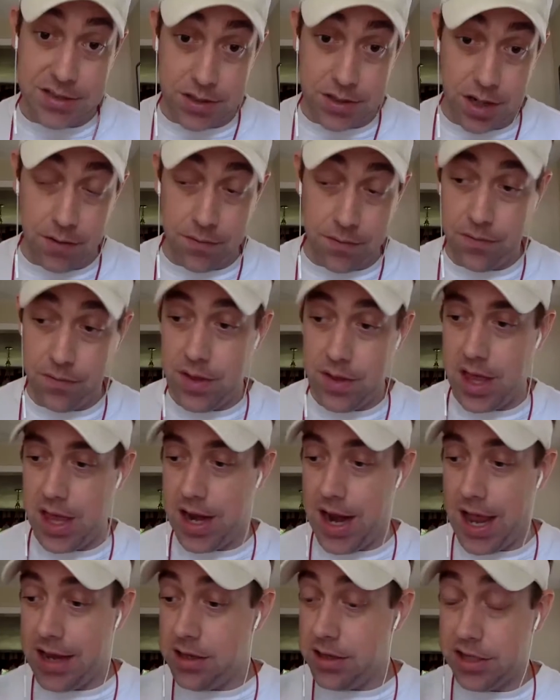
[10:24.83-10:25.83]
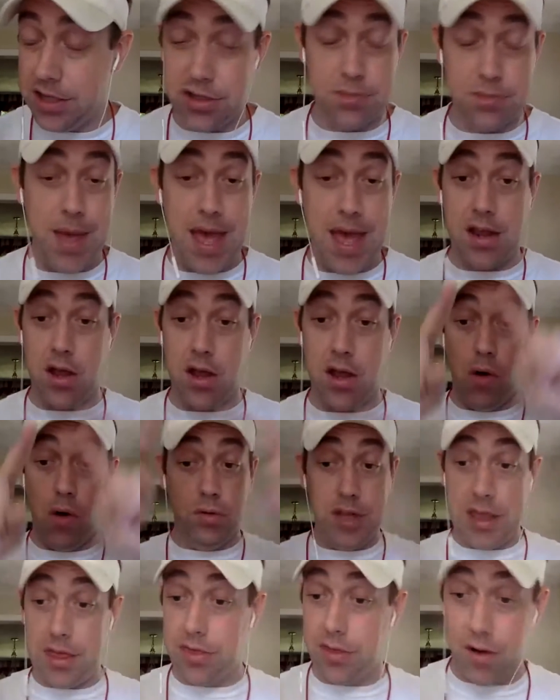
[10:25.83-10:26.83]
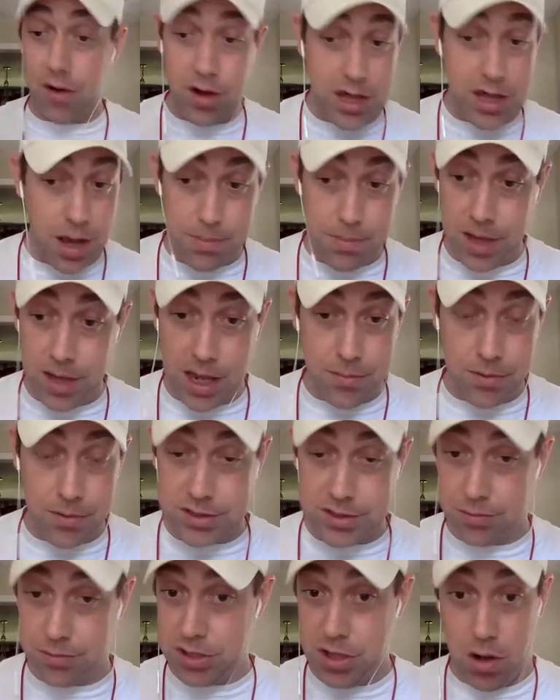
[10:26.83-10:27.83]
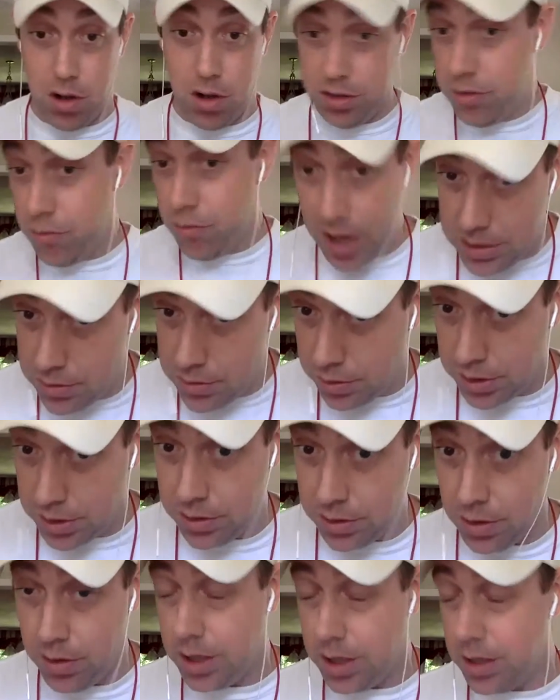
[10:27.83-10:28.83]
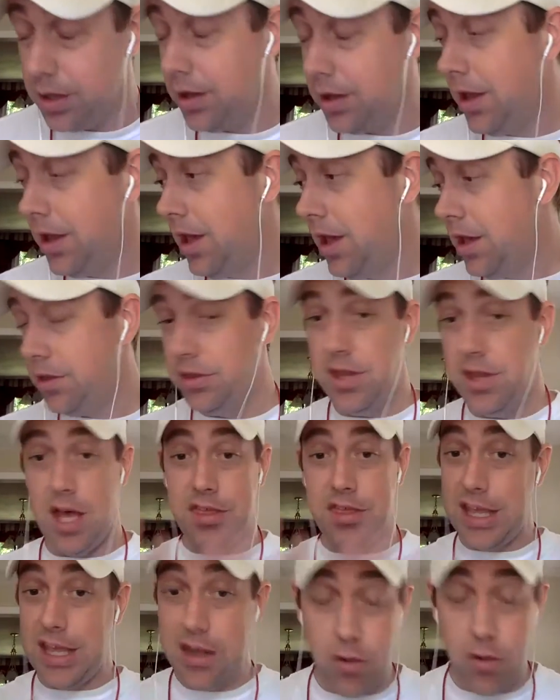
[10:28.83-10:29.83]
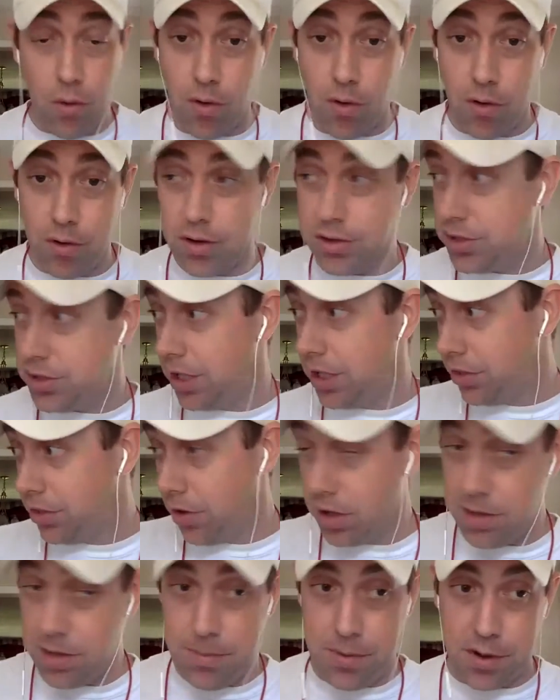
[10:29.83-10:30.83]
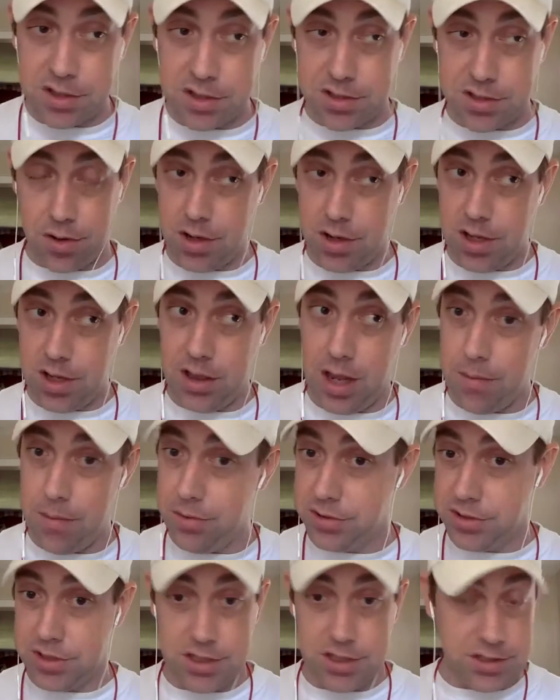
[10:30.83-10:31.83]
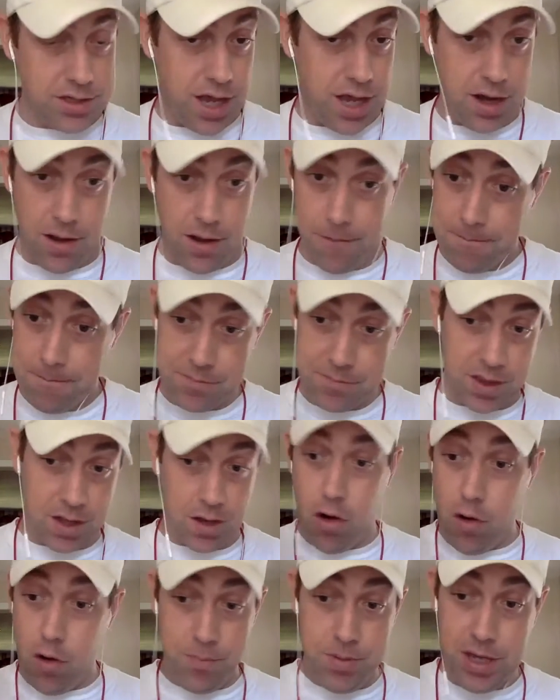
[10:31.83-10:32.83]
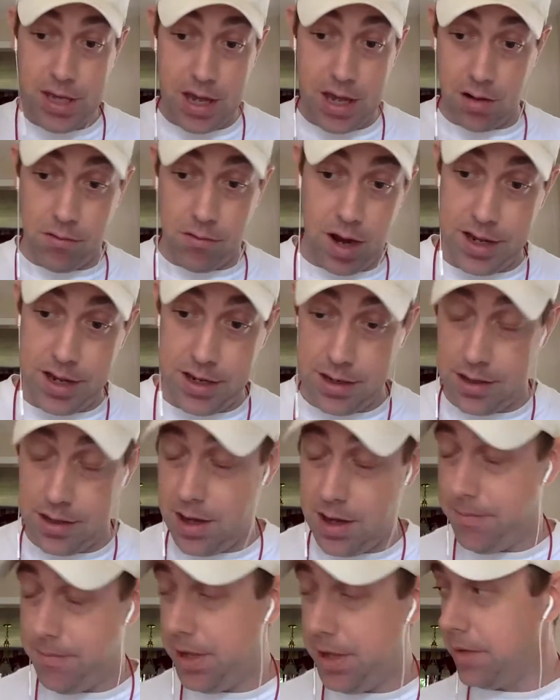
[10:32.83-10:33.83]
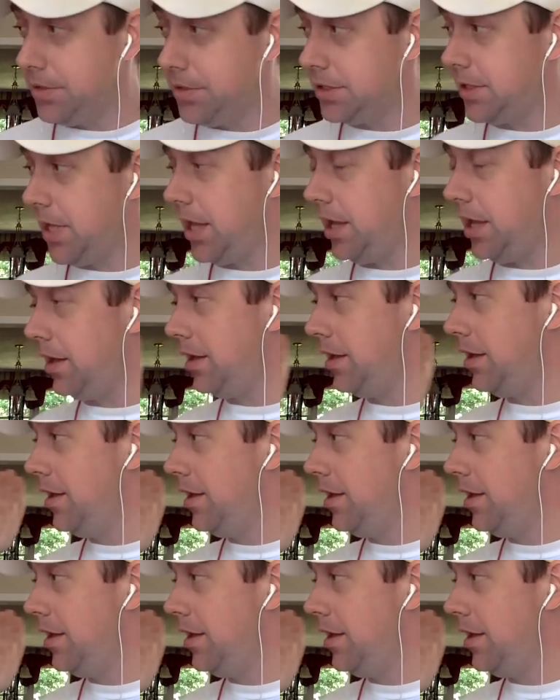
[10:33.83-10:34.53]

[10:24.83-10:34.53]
enough. And this is back only 30 up labels. That was the only way you could do it. Nothing in order. So you had 30 books, 30 labels, and just kind of hope you get it right and not make a mistake.